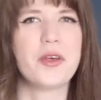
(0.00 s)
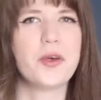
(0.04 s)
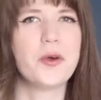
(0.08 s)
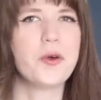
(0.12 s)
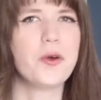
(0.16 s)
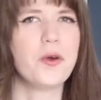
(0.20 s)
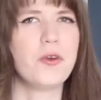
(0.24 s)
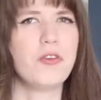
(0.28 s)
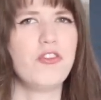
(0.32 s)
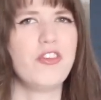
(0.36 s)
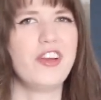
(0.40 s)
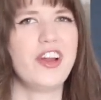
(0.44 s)

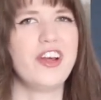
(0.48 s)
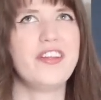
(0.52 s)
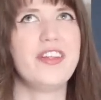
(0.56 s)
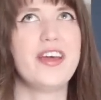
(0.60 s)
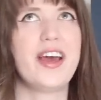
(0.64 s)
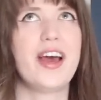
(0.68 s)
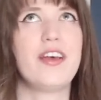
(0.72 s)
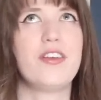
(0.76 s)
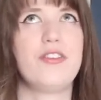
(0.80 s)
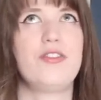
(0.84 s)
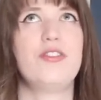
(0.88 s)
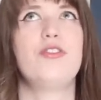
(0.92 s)
Coco Chanel
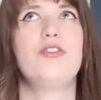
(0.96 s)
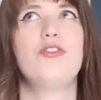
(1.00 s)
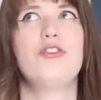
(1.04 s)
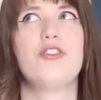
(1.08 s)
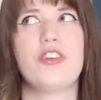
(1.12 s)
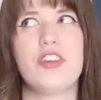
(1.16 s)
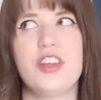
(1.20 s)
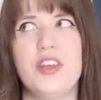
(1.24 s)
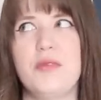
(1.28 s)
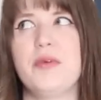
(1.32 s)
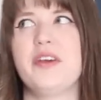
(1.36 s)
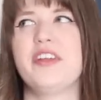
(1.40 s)
that has
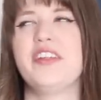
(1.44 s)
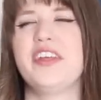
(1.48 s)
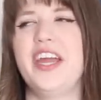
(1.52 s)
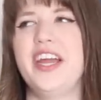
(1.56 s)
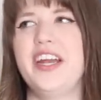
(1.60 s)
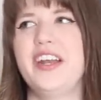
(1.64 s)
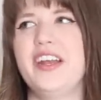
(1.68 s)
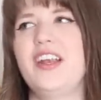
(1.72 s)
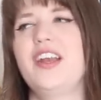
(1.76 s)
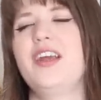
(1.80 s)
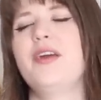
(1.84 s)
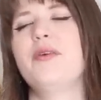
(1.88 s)
Shirley
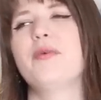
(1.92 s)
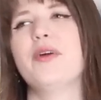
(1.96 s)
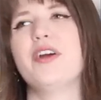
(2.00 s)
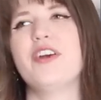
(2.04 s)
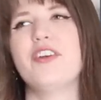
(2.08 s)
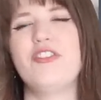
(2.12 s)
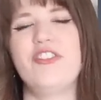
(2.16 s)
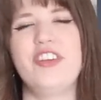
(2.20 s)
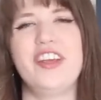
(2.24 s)
MacLaine in it where